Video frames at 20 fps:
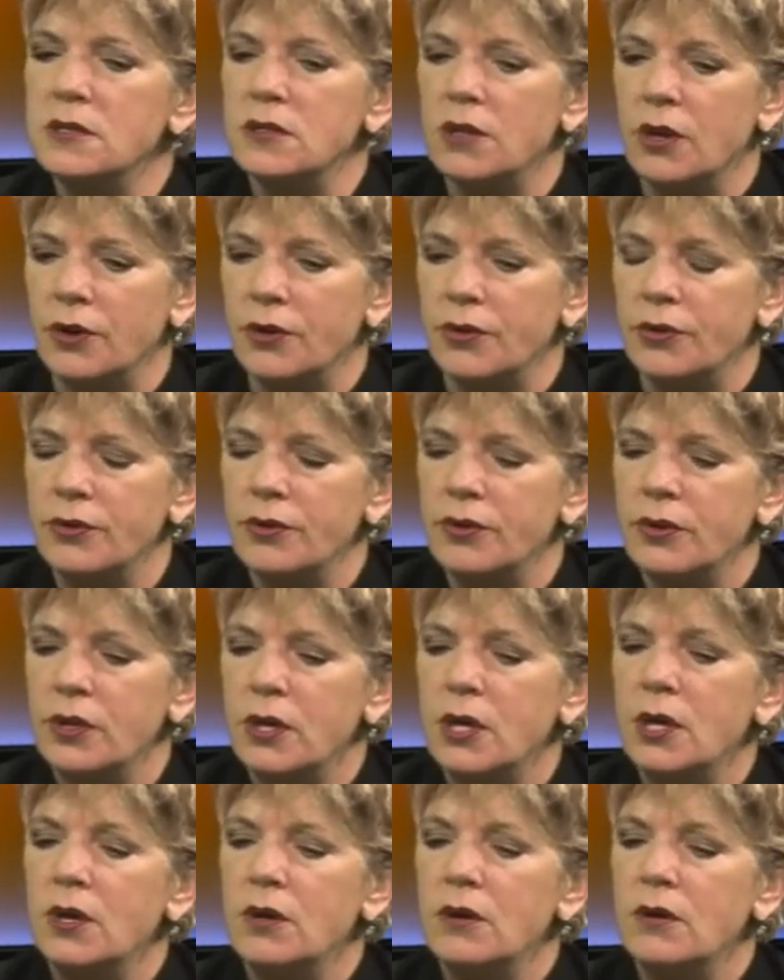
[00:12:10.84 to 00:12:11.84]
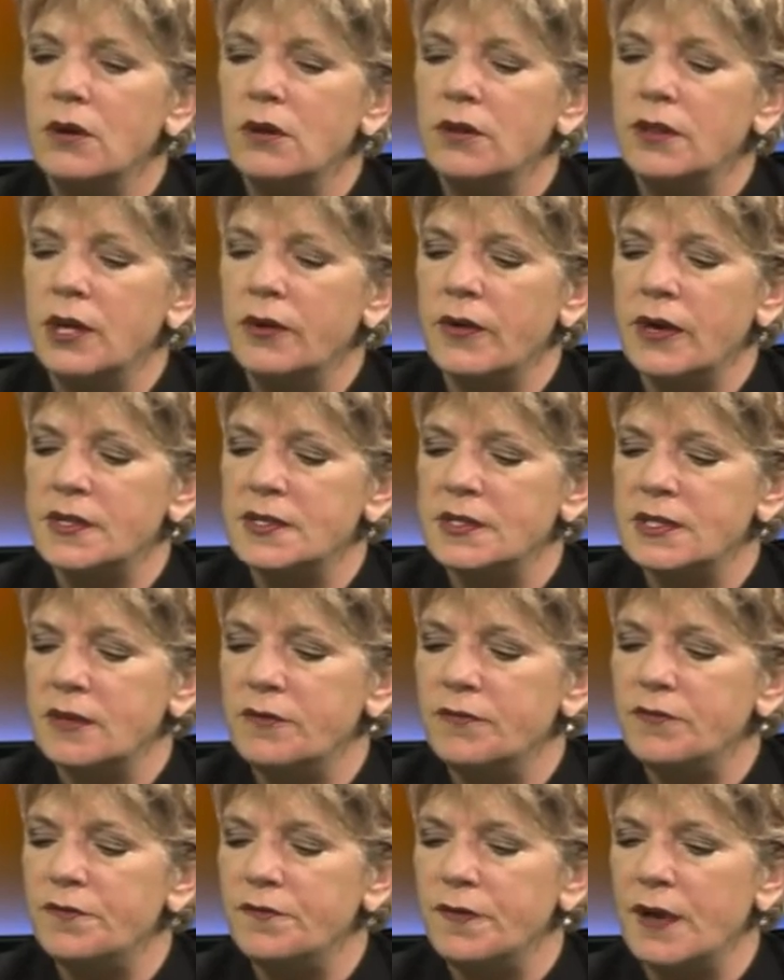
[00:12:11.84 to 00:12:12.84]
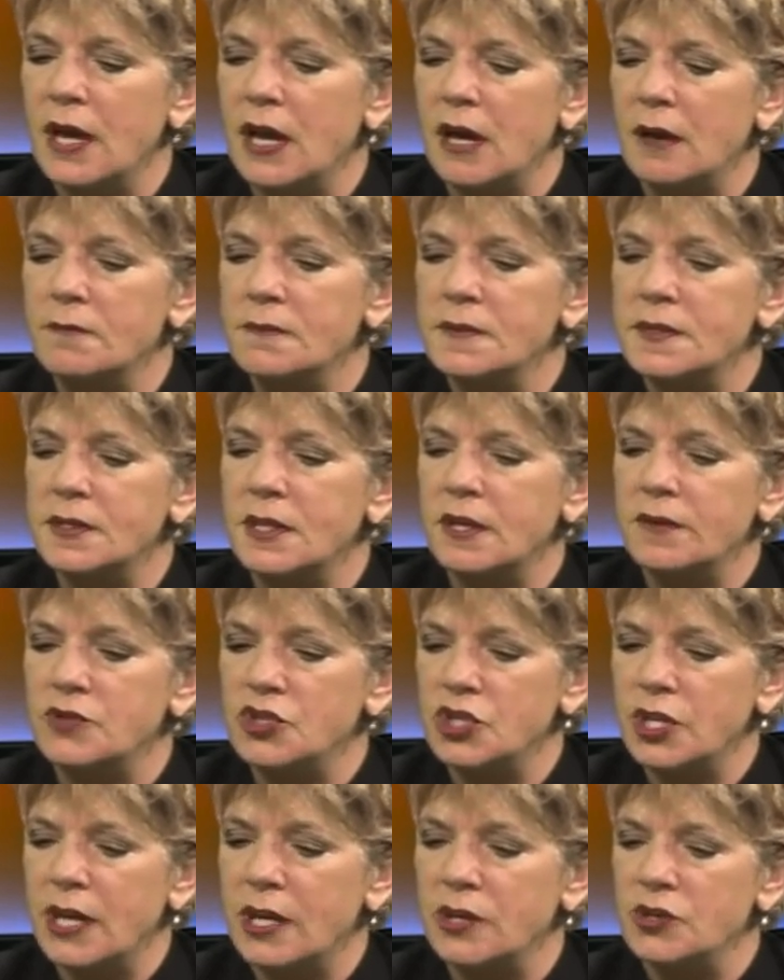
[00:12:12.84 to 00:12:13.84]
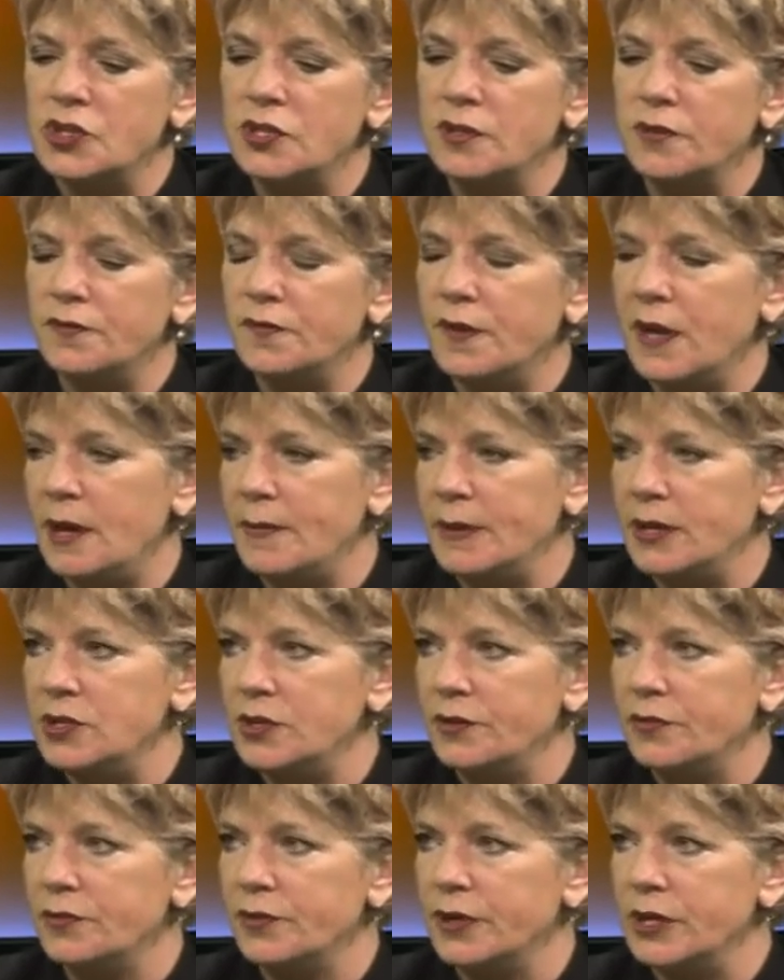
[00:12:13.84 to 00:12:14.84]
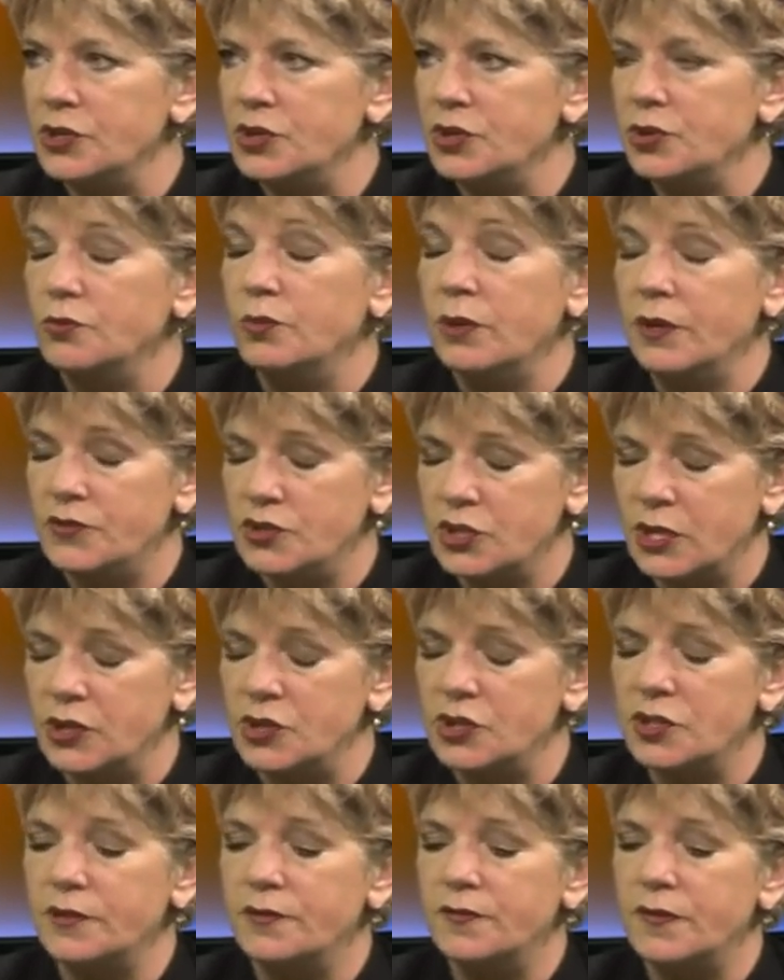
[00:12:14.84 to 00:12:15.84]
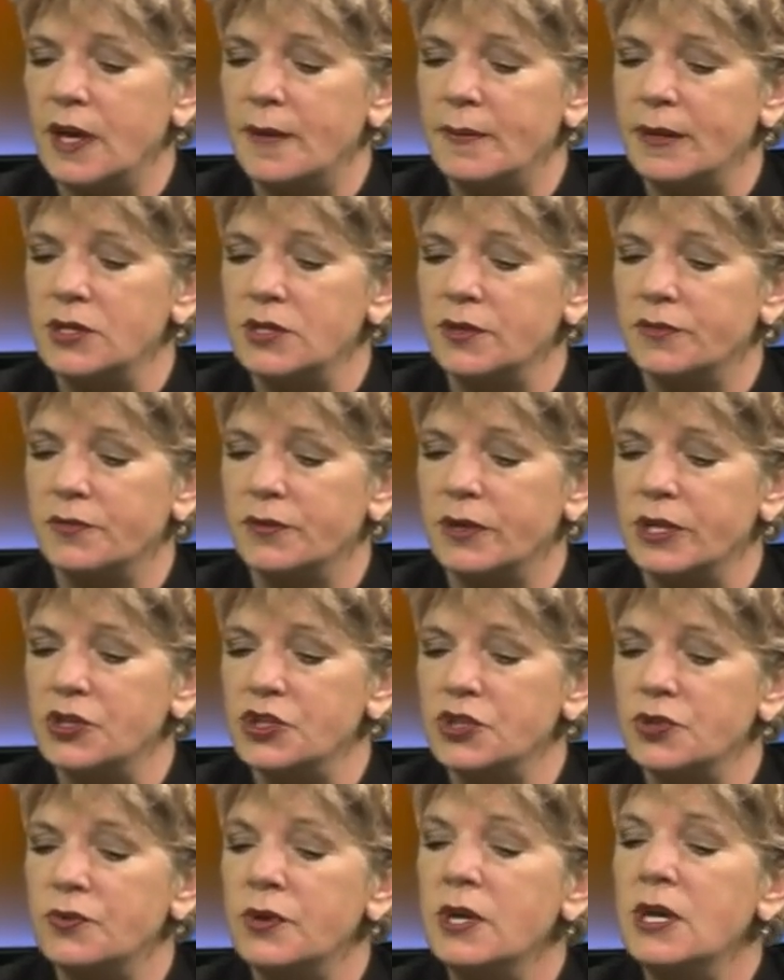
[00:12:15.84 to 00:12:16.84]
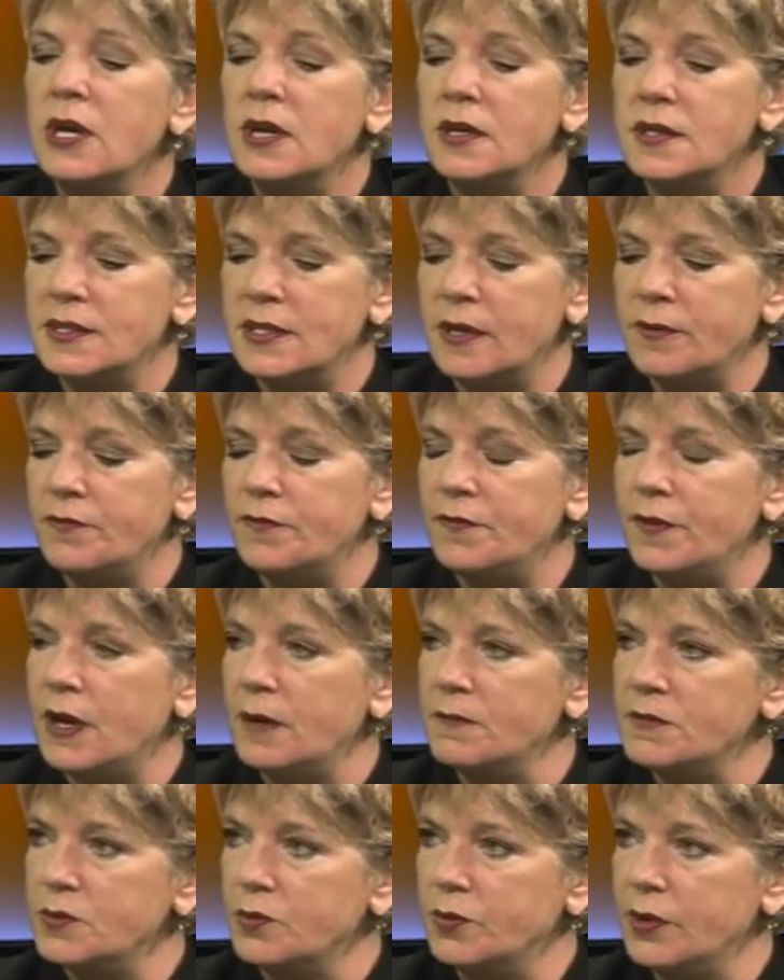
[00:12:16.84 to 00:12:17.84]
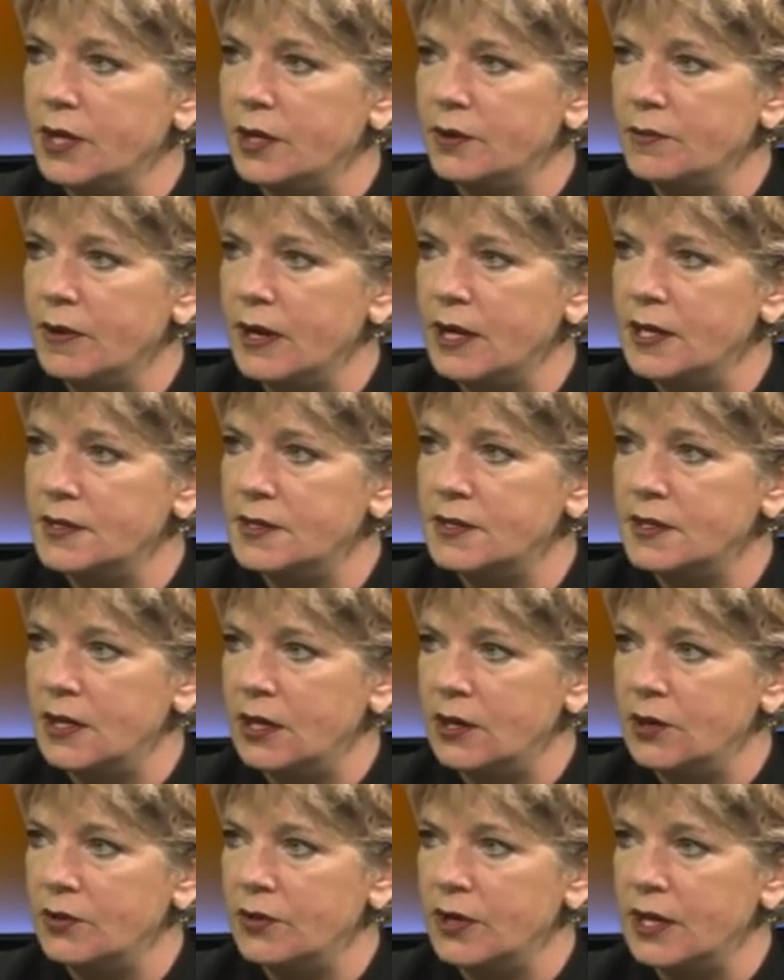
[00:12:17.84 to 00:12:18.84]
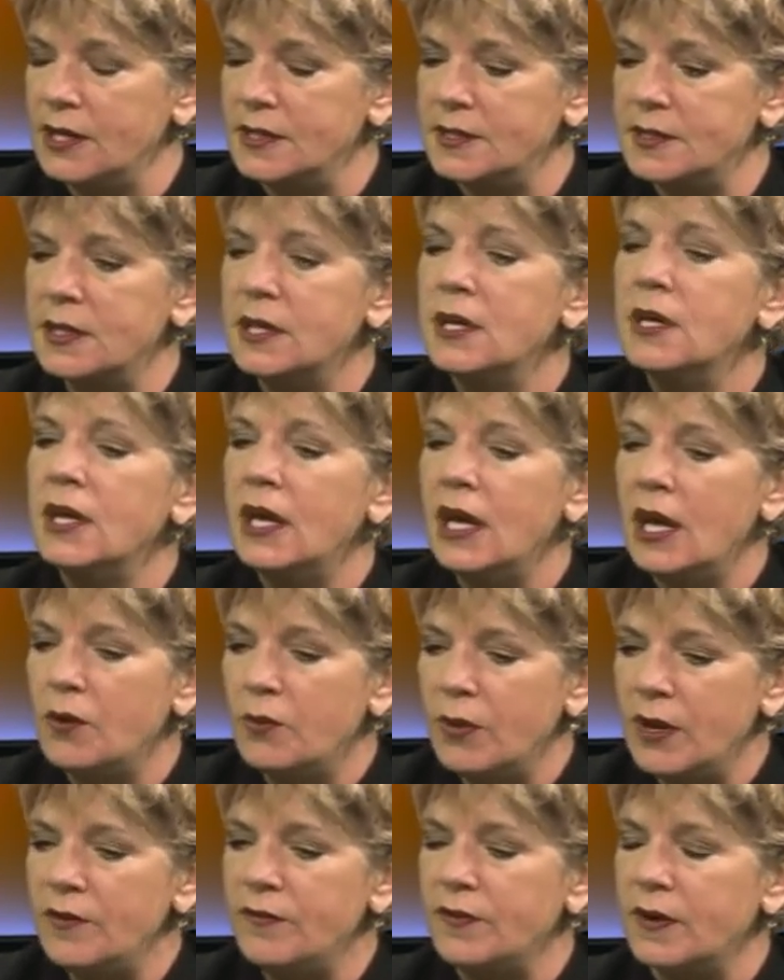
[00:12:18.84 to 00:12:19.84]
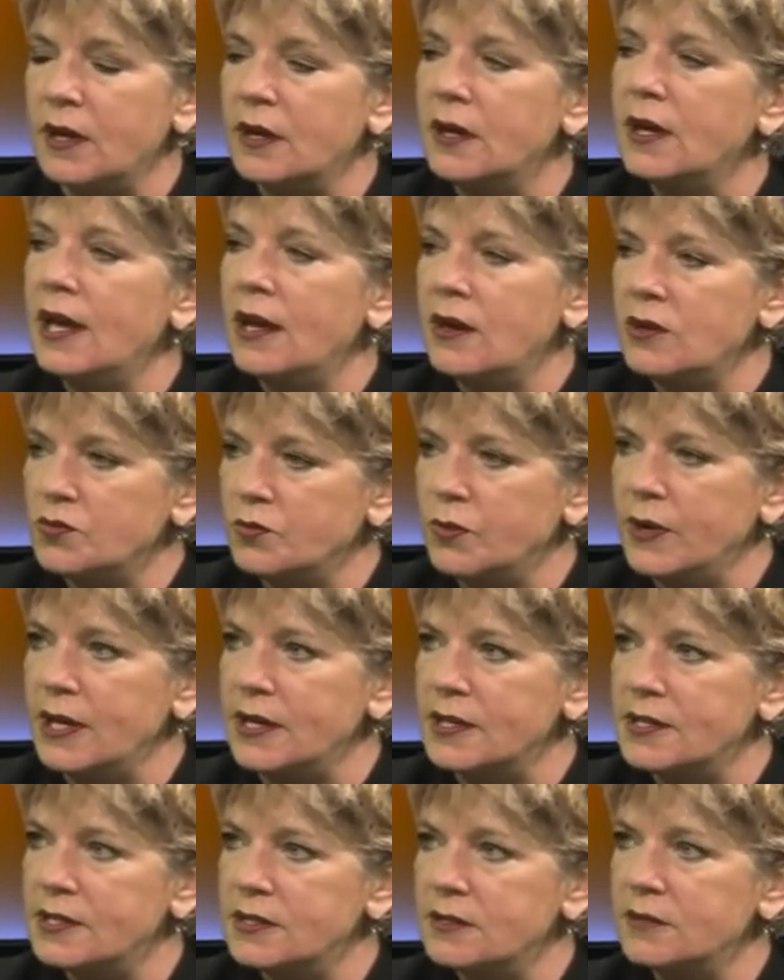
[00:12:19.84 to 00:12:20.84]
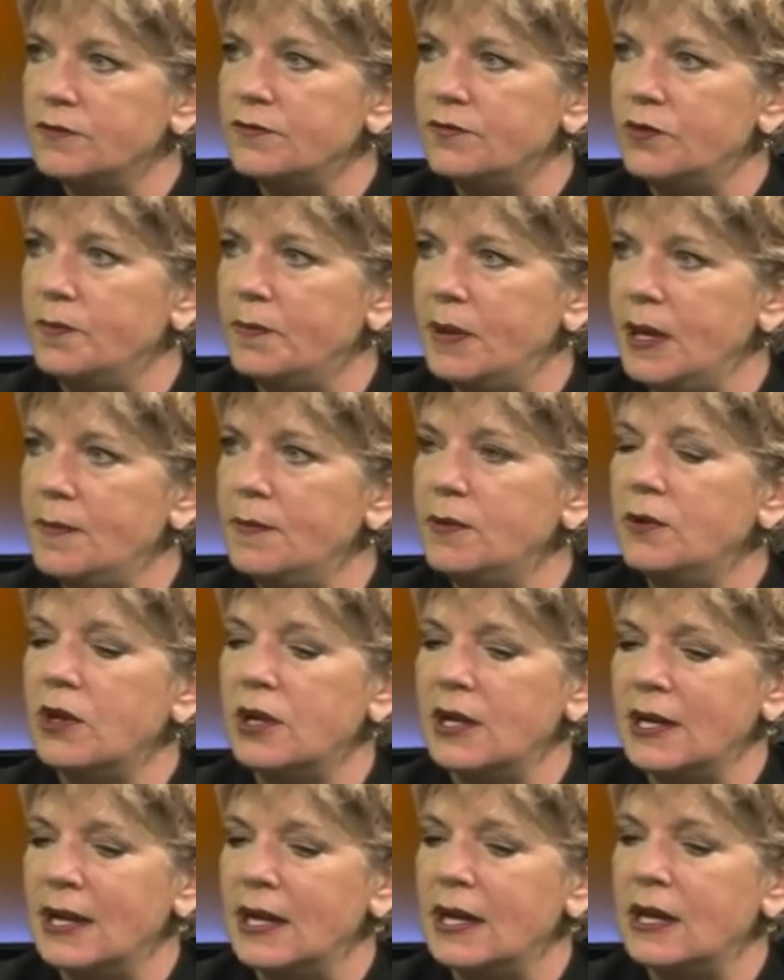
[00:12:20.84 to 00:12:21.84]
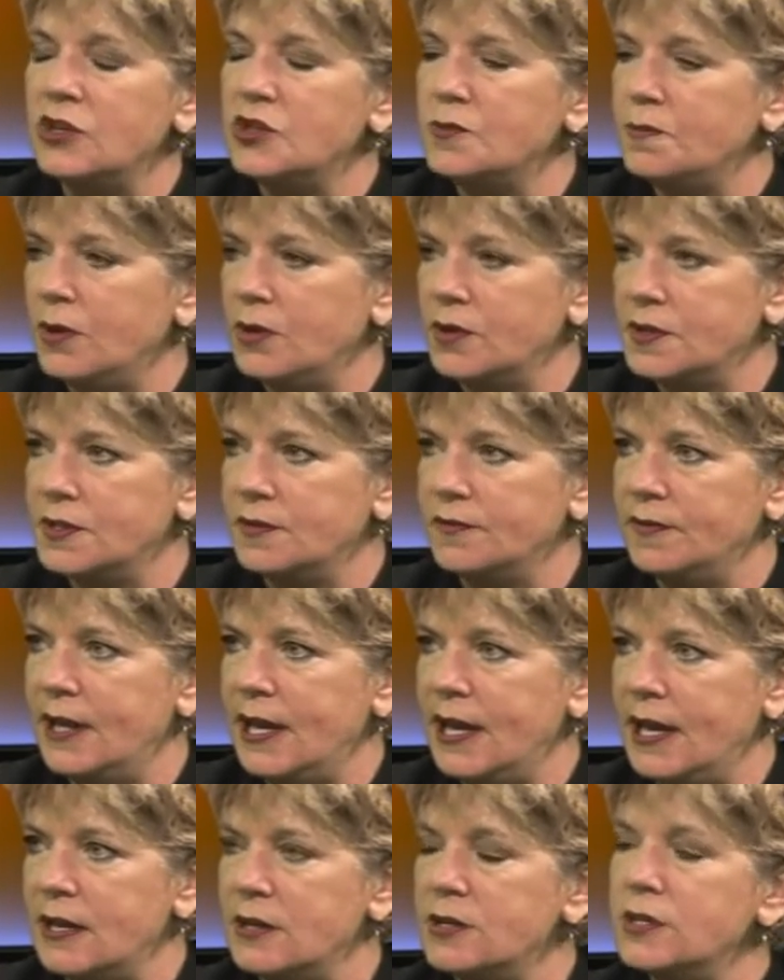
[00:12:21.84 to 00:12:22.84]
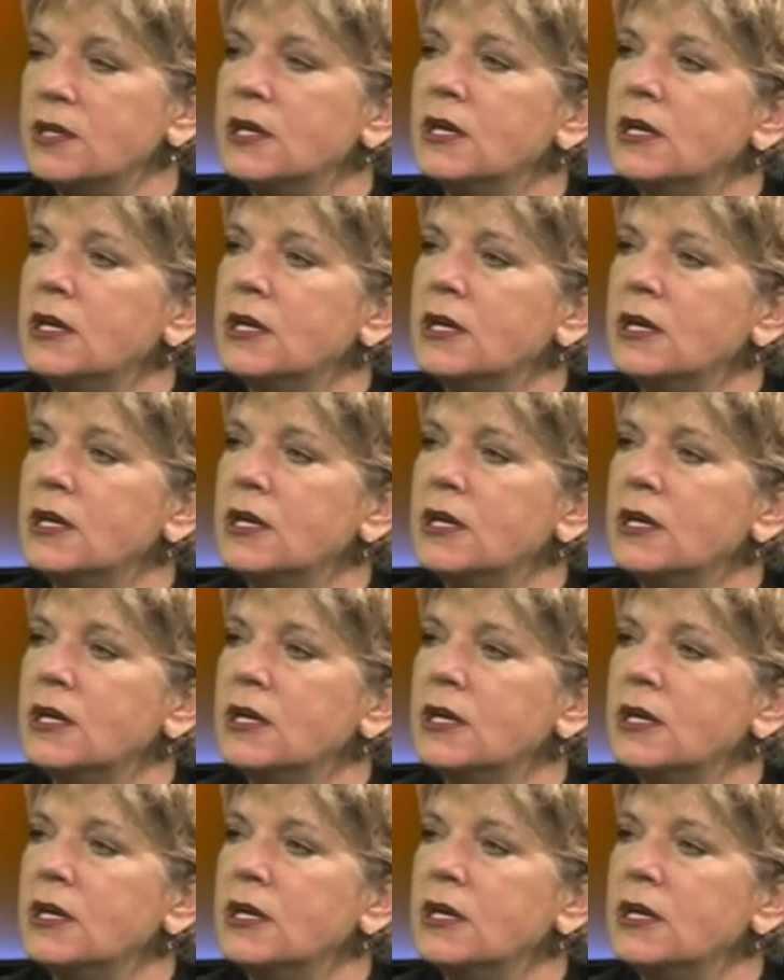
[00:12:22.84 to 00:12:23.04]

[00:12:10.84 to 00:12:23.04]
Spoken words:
No. There are some farms, they've changed the farming differential. We've changed the farming differential. Some farms will get a rates increase. However, out west, for people on large blocks of land,